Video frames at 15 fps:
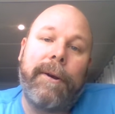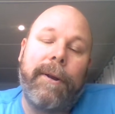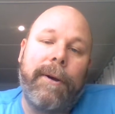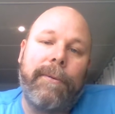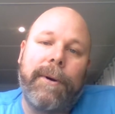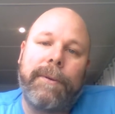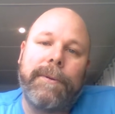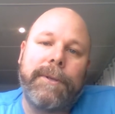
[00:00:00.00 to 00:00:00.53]

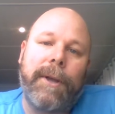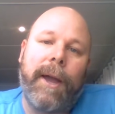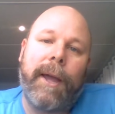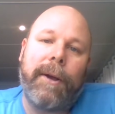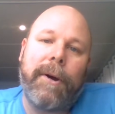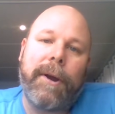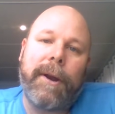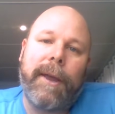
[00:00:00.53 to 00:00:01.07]
what was
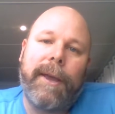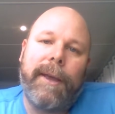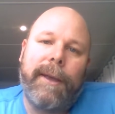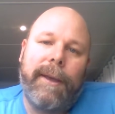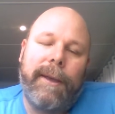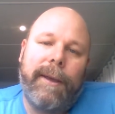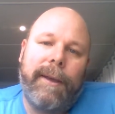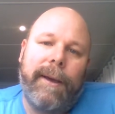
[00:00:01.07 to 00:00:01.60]
going on.
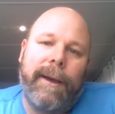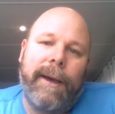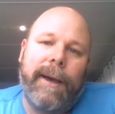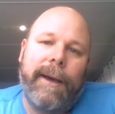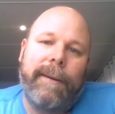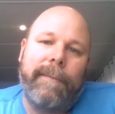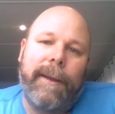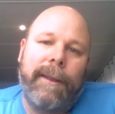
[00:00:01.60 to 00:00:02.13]

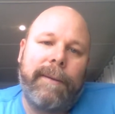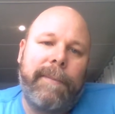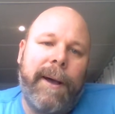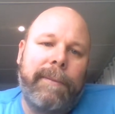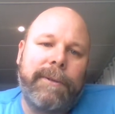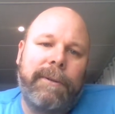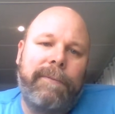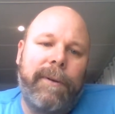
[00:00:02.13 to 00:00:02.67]
And the
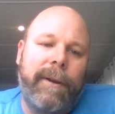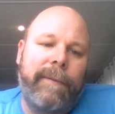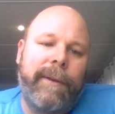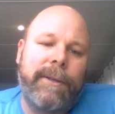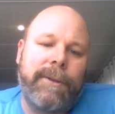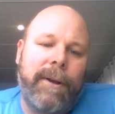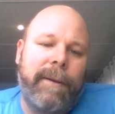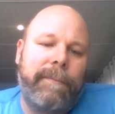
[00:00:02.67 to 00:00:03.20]
Bible's full of
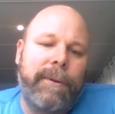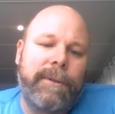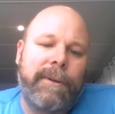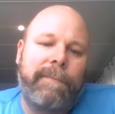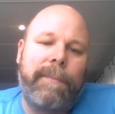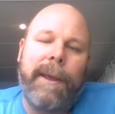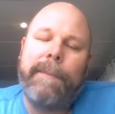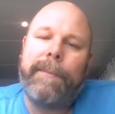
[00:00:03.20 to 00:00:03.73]
examples
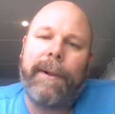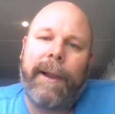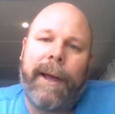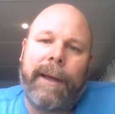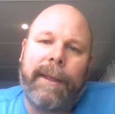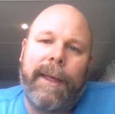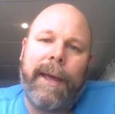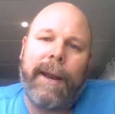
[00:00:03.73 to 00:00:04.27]
of people
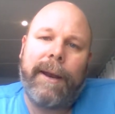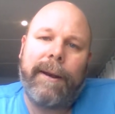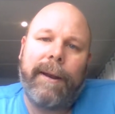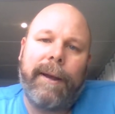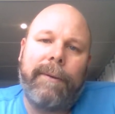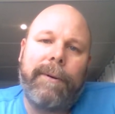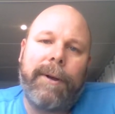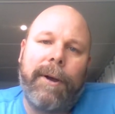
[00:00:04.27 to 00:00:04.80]
like that, and
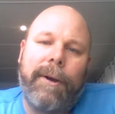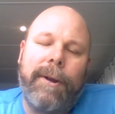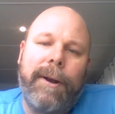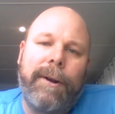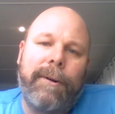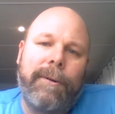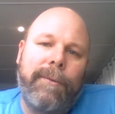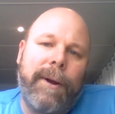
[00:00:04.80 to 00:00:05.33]
I want to hone
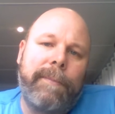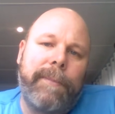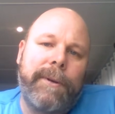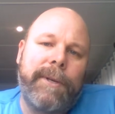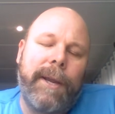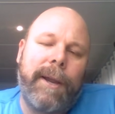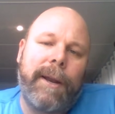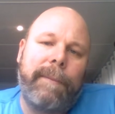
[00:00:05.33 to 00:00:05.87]
in on one
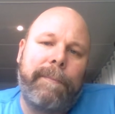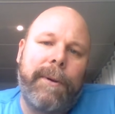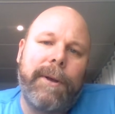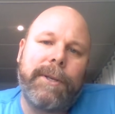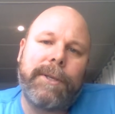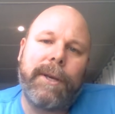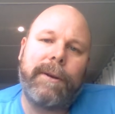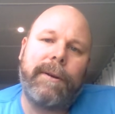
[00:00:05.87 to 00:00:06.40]
particular
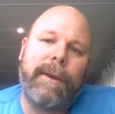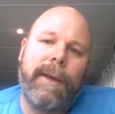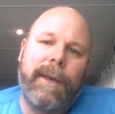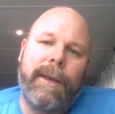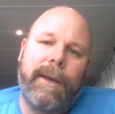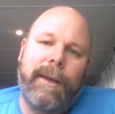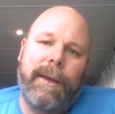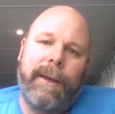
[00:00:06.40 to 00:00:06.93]
person.
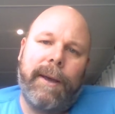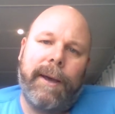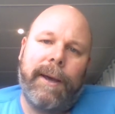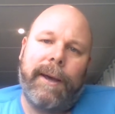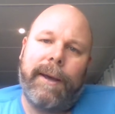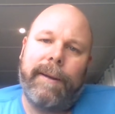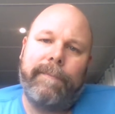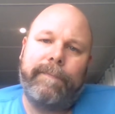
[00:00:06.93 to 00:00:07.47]

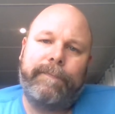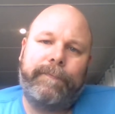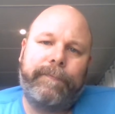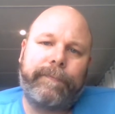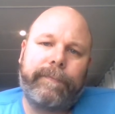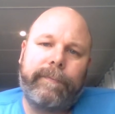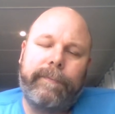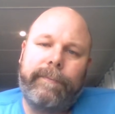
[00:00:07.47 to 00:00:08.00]

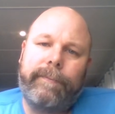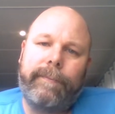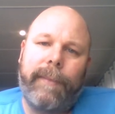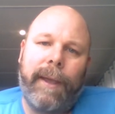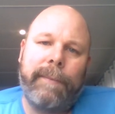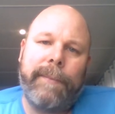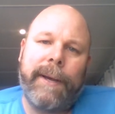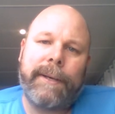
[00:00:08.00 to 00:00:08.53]

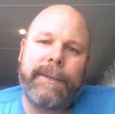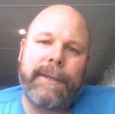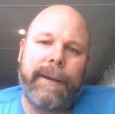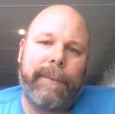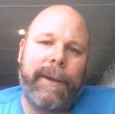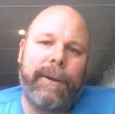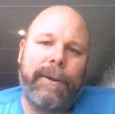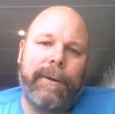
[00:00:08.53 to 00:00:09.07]
But I
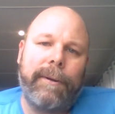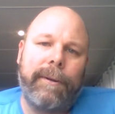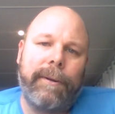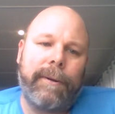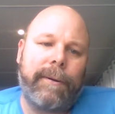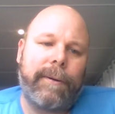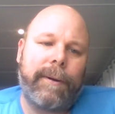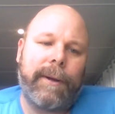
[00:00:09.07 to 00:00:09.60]
mean, you
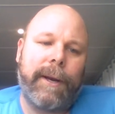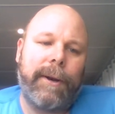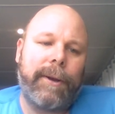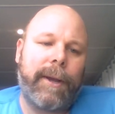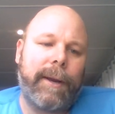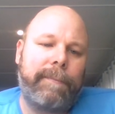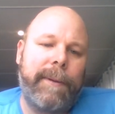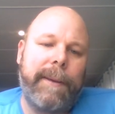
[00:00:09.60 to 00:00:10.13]
can
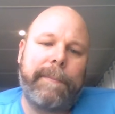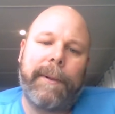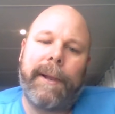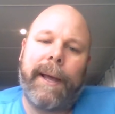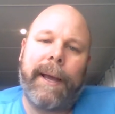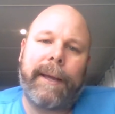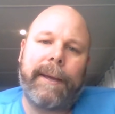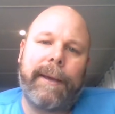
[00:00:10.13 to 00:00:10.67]
look at people
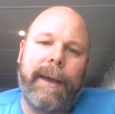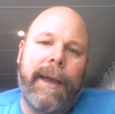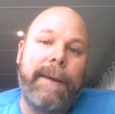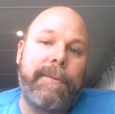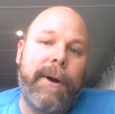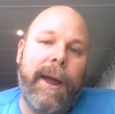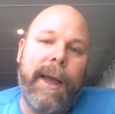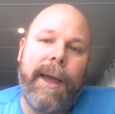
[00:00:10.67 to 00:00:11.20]
like
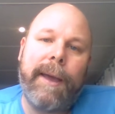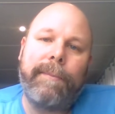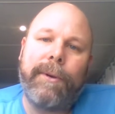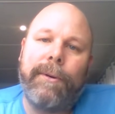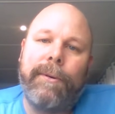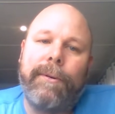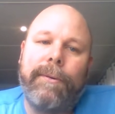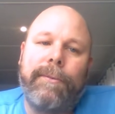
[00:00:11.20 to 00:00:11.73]
Abraham,
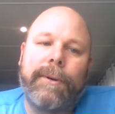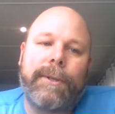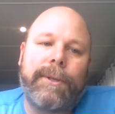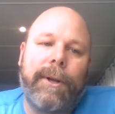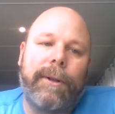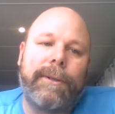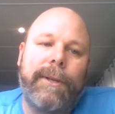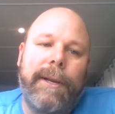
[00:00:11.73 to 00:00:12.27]
who was
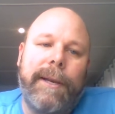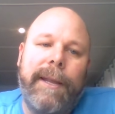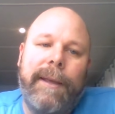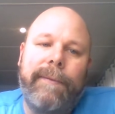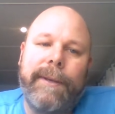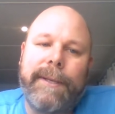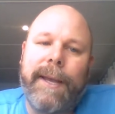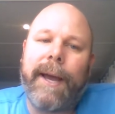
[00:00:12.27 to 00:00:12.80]
told to
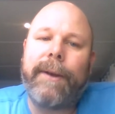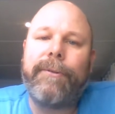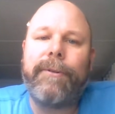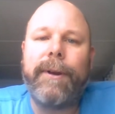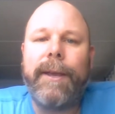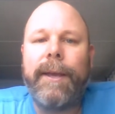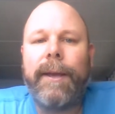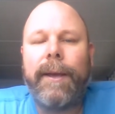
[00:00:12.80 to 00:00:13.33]
leave his
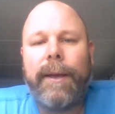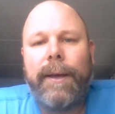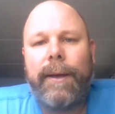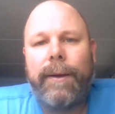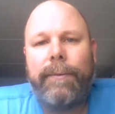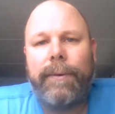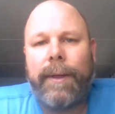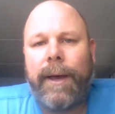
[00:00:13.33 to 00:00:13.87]
country
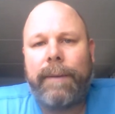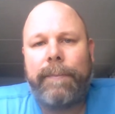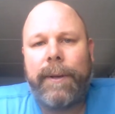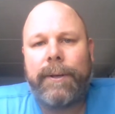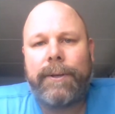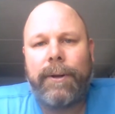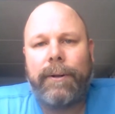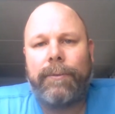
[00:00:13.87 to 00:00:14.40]
without
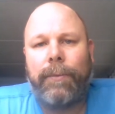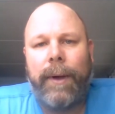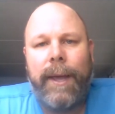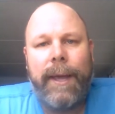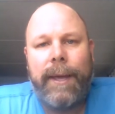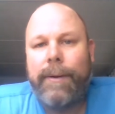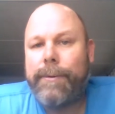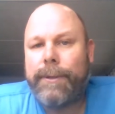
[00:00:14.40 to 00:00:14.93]
being told where
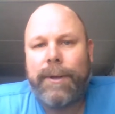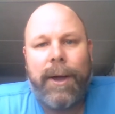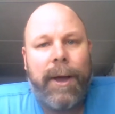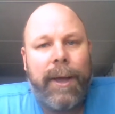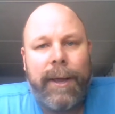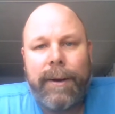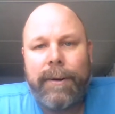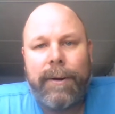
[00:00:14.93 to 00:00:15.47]
he was
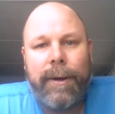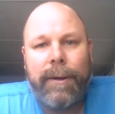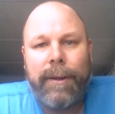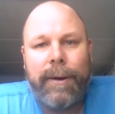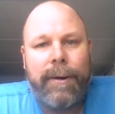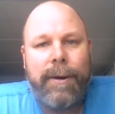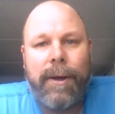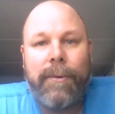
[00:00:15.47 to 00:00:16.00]
going. He
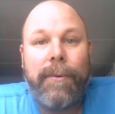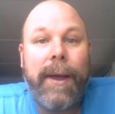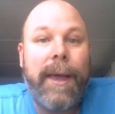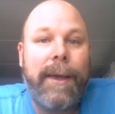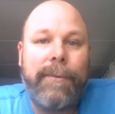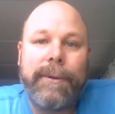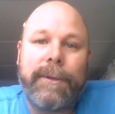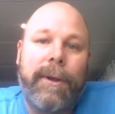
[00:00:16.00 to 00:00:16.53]
didn't know where
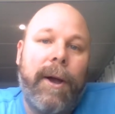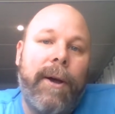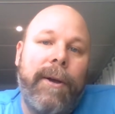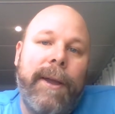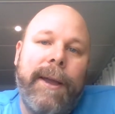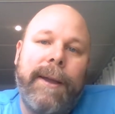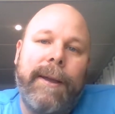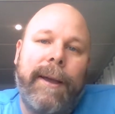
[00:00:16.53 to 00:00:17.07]
he was
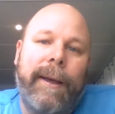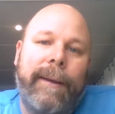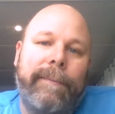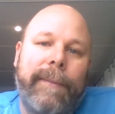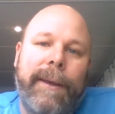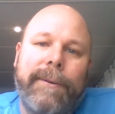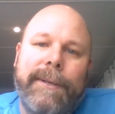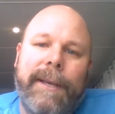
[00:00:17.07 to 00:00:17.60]
going.
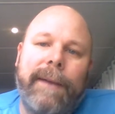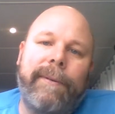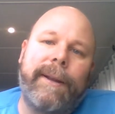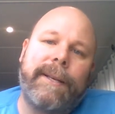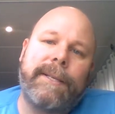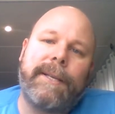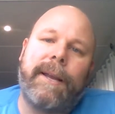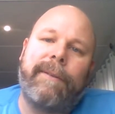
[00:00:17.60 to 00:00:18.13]
He was given
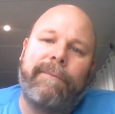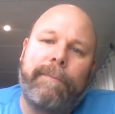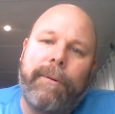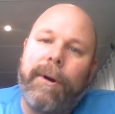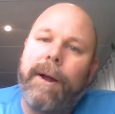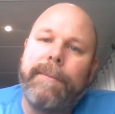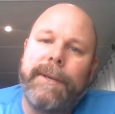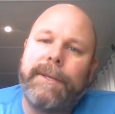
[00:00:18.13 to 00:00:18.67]
a son of
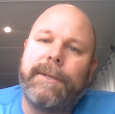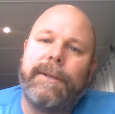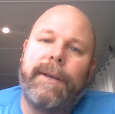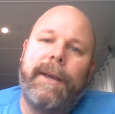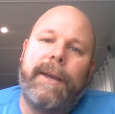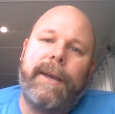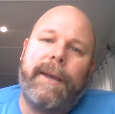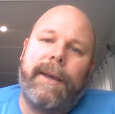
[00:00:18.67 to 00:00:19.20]
promise,
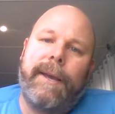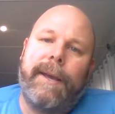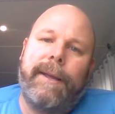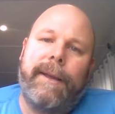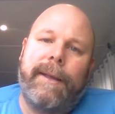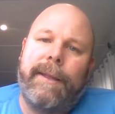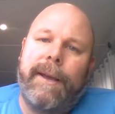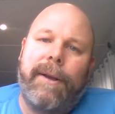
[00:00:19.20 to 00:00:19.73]

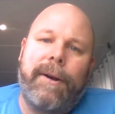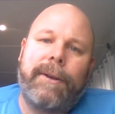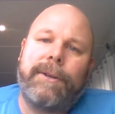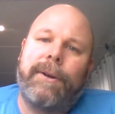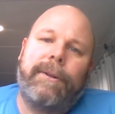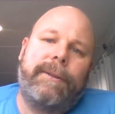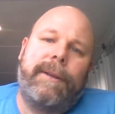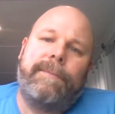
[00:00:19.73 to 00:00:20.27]
and then God
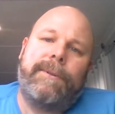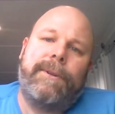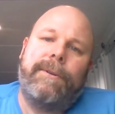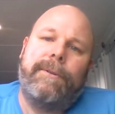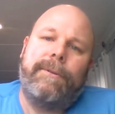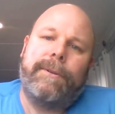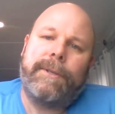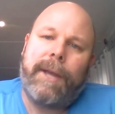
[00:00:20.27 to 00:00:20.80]
told him
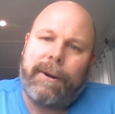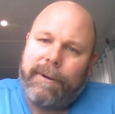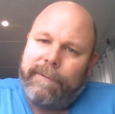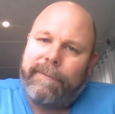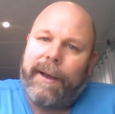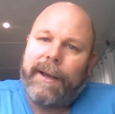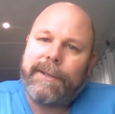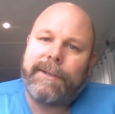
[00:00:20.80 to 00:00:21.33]
to
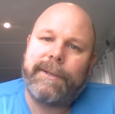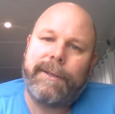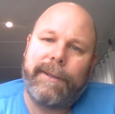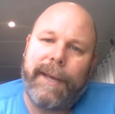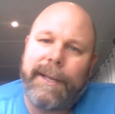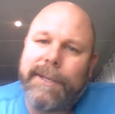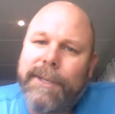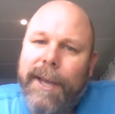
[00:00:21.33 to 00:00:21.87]
sacrifice
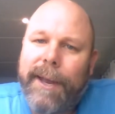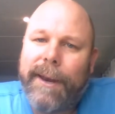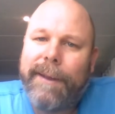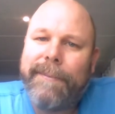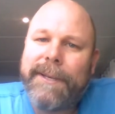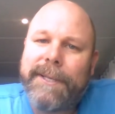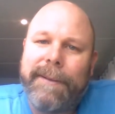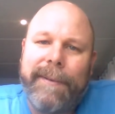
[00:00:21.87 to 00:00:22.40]
that son. And he
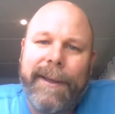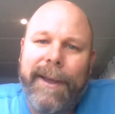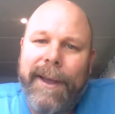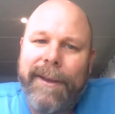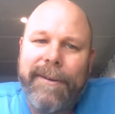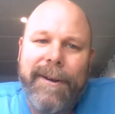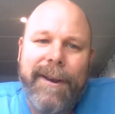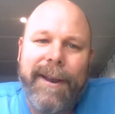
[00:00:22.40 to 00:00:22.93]
must have been
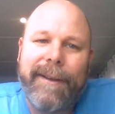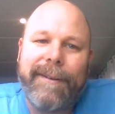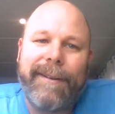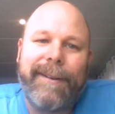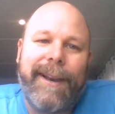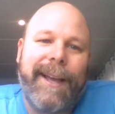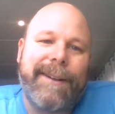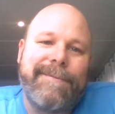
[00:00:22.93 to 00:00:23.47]
going, God,
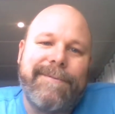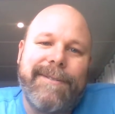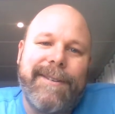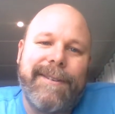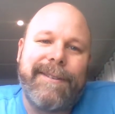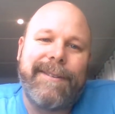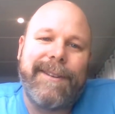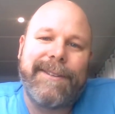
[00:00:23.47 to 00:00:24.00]
like, what
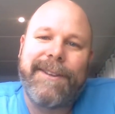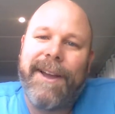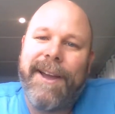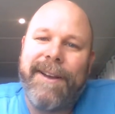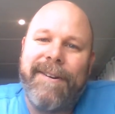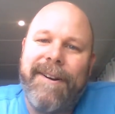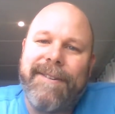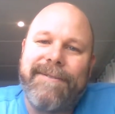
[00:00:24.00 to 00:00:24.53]
is
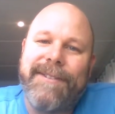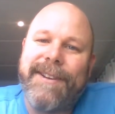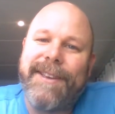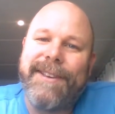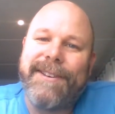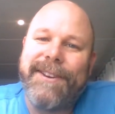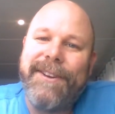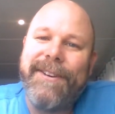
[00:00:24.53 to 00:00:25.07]
going on? What are
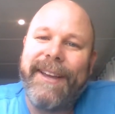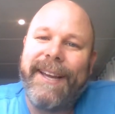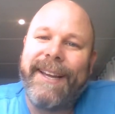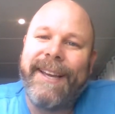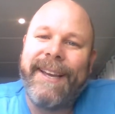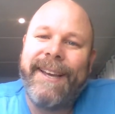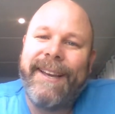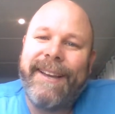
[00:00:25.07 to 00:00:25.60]
you
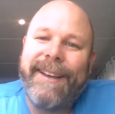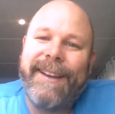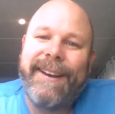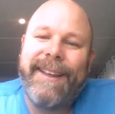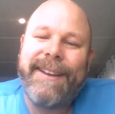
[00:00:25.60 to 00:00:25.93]
doing? And he had